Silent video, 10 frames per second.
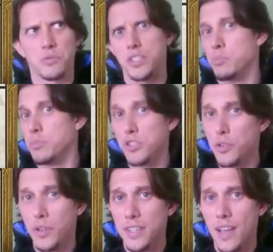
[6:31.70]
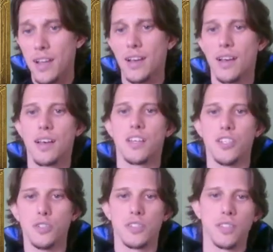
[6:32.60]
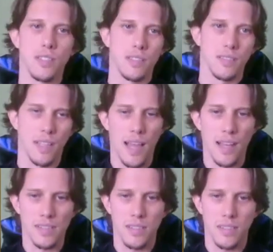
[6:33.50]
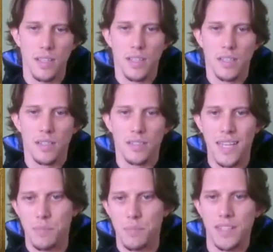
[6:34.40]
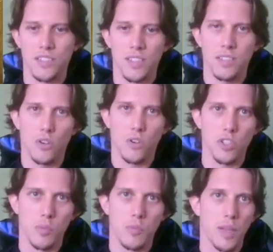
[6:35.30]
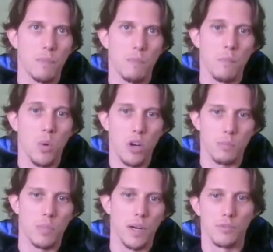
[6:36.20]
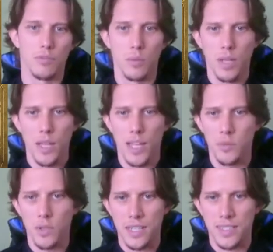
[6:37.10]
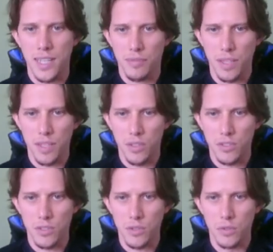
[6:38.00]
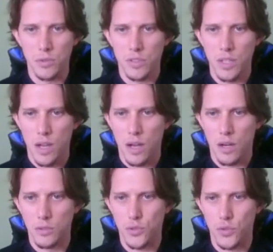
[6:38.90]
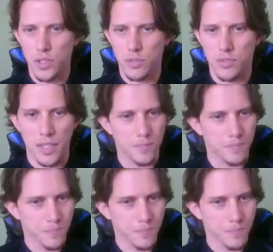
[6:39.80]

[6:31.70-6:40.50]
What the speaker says: retribution attack using the legacy. That makes just the crossbowman more powerful, and we are definitely going to use all 3 of them.